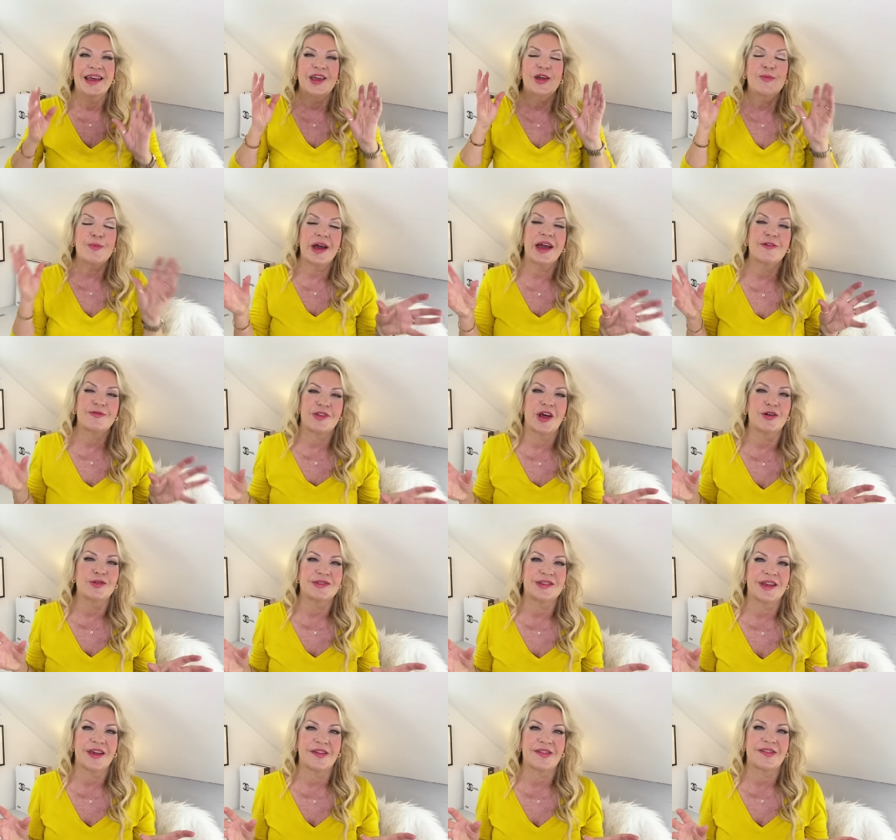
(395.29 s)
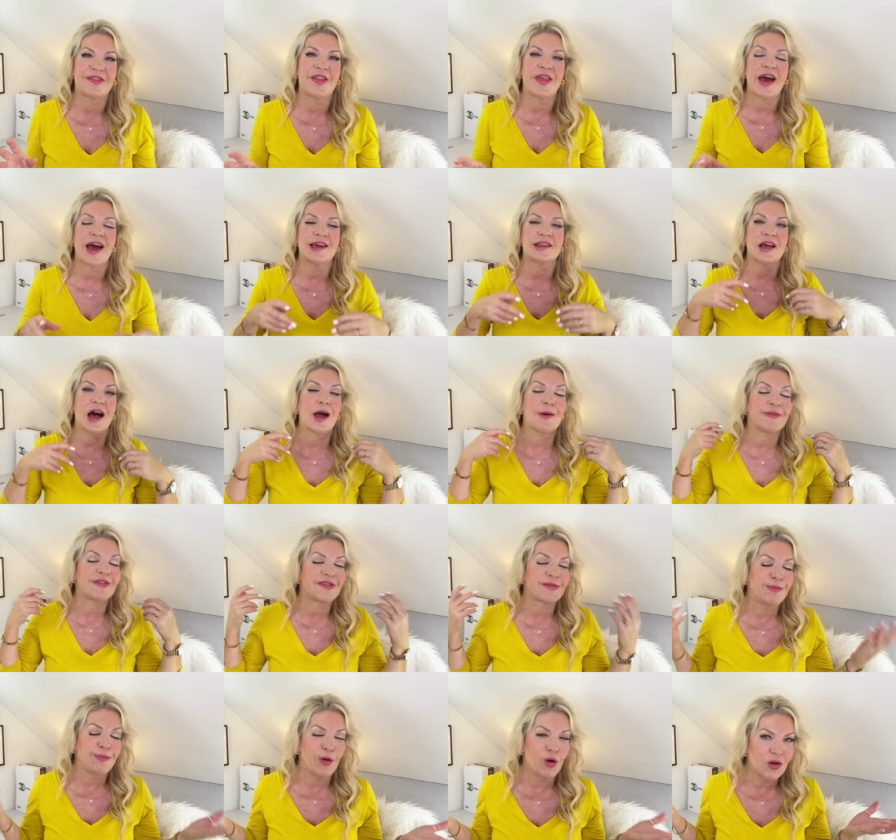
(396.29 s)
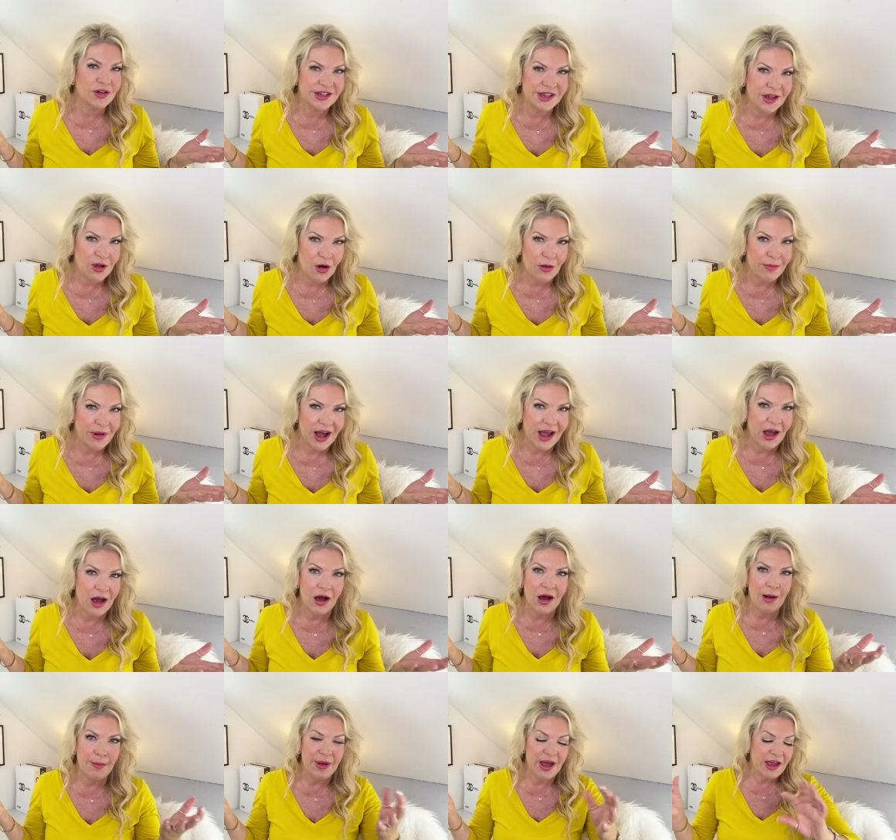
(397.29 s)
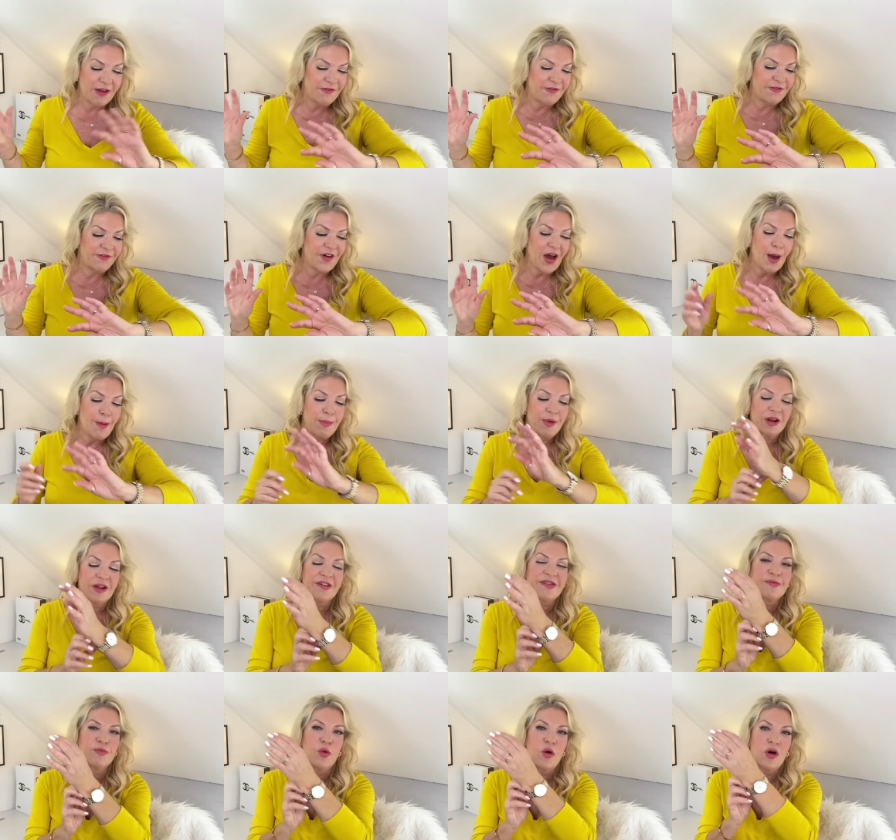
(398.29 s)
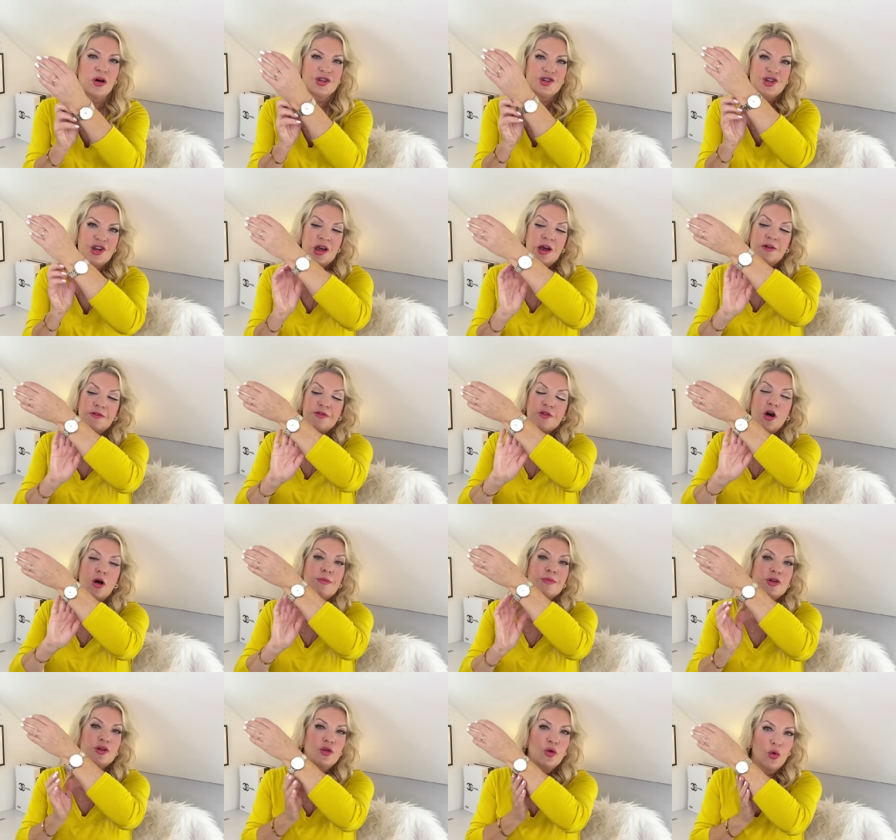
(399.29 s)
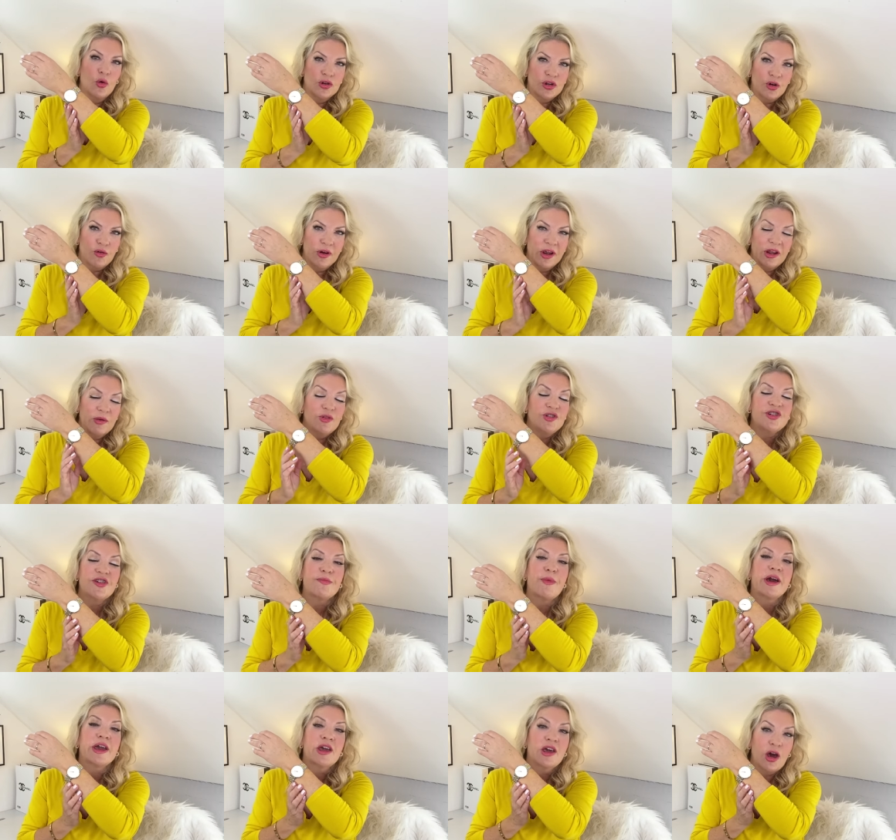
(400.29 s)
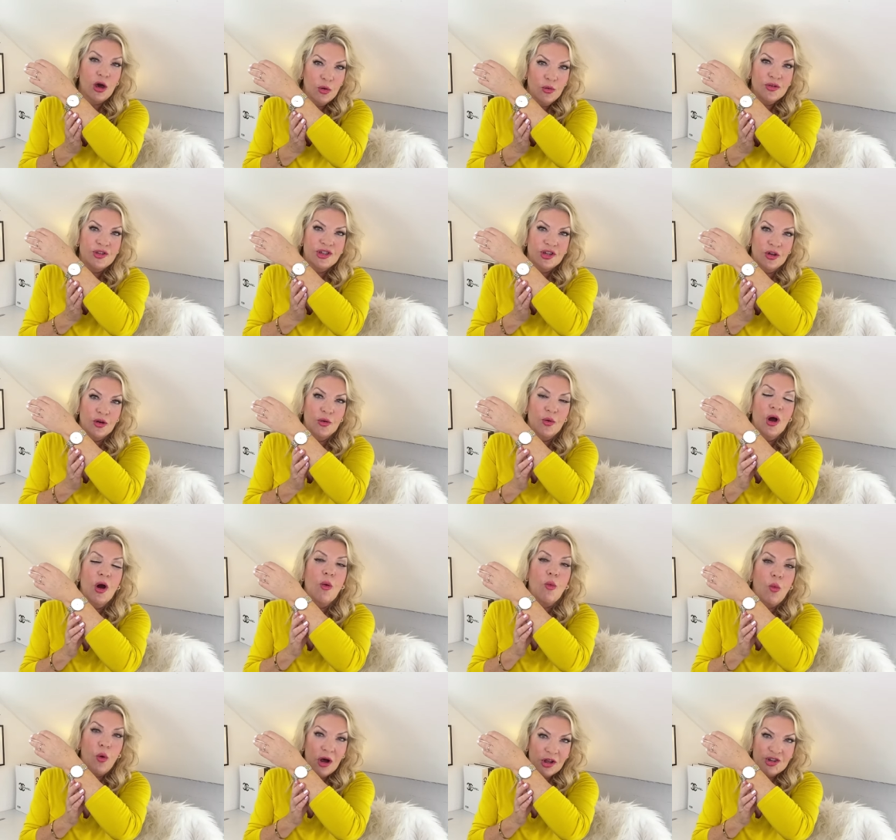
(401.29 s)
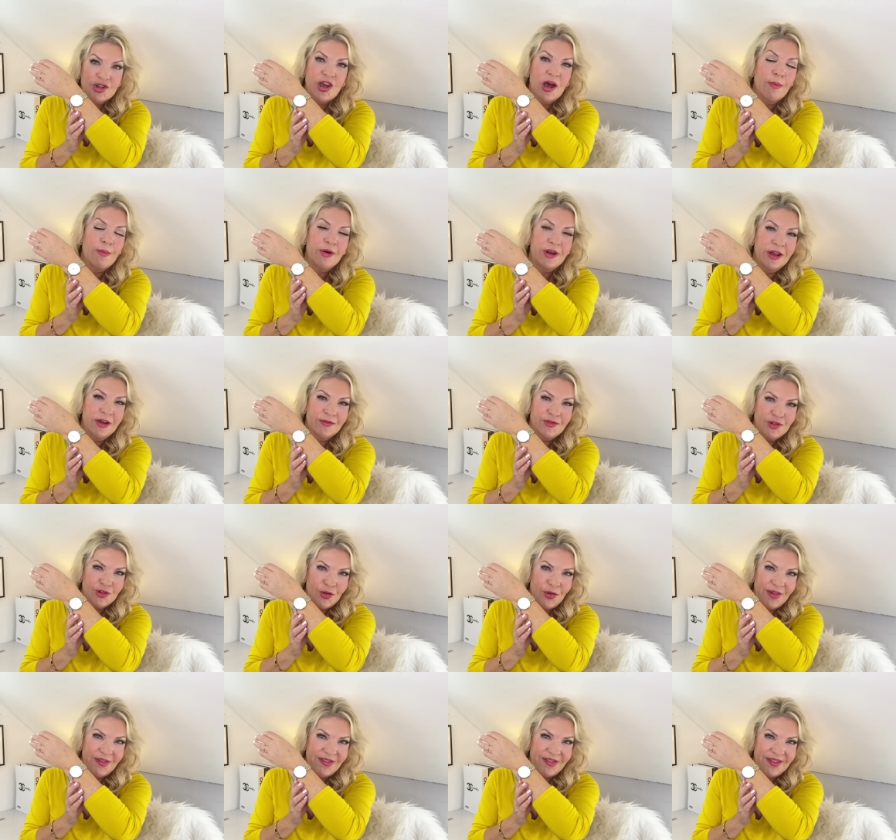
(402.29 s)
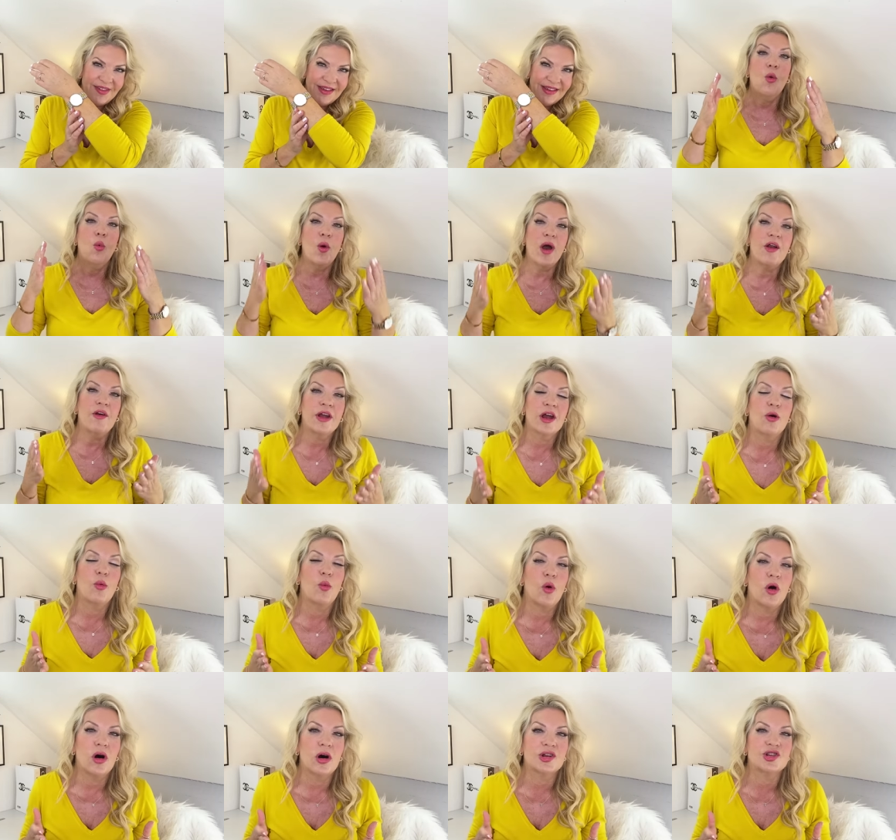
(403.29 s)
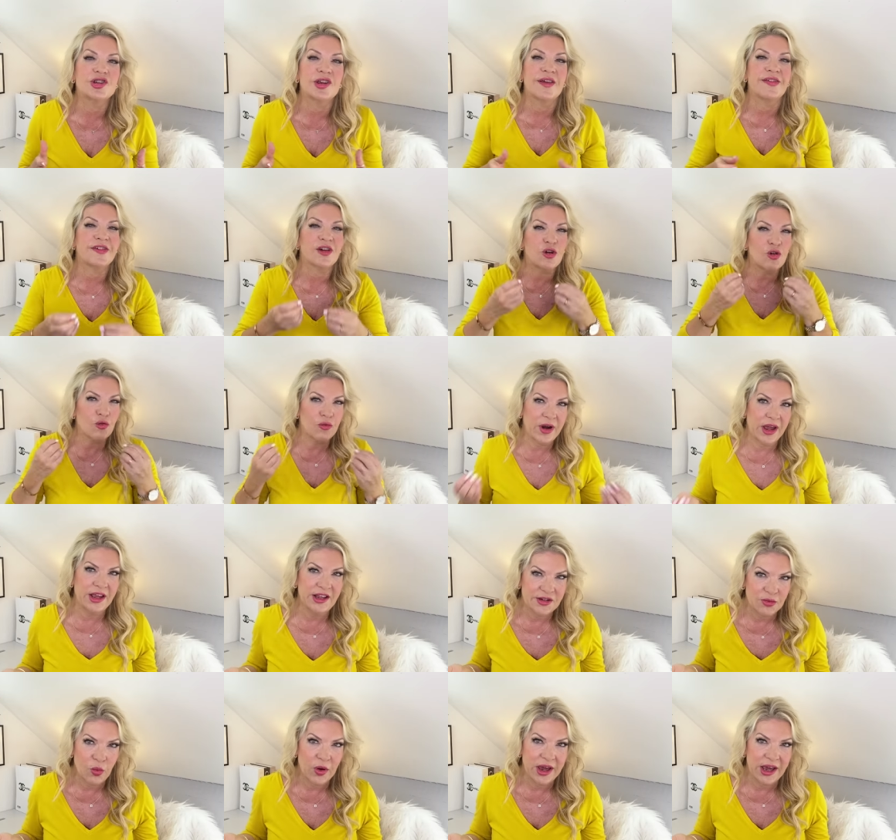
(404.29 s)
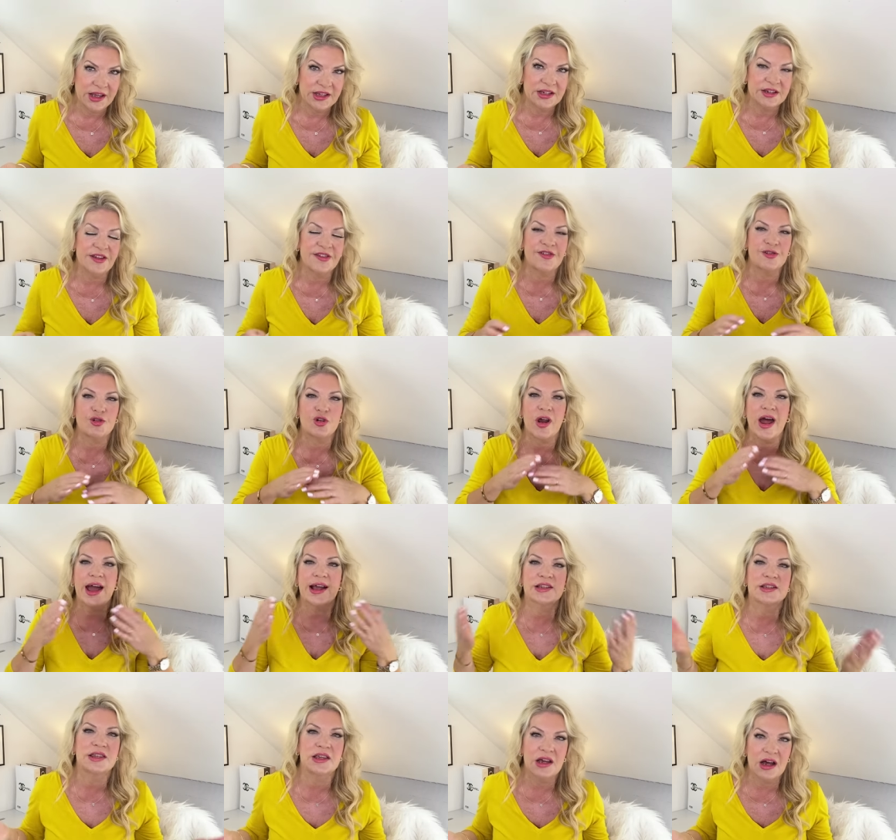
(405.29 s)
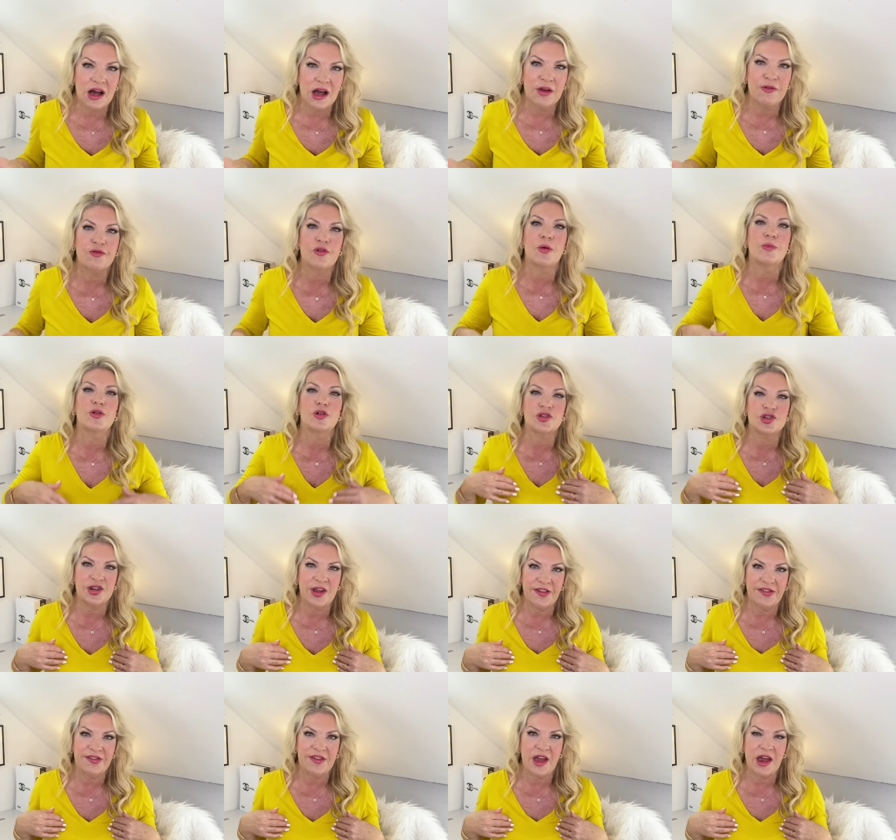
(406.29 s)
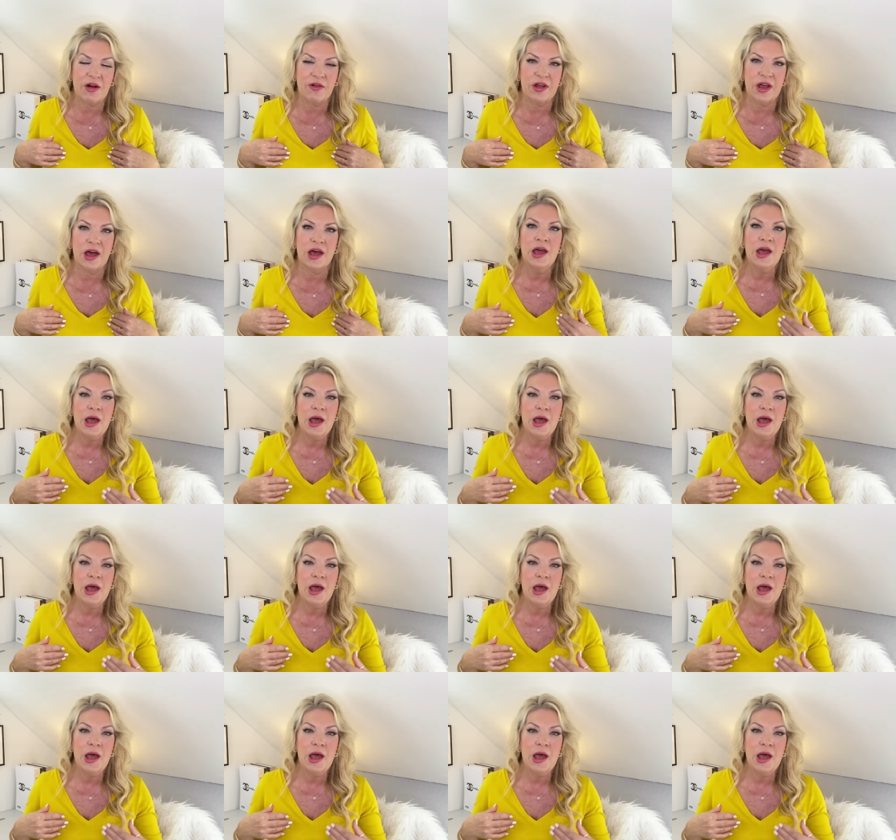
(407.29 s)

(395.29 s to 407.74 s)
You may have noticed that I'm sporting on my arm a fabulous watch from Nordgreen, which is my go-to watch company of choice. Wearing a watch is a great way to distract the eye from your chest area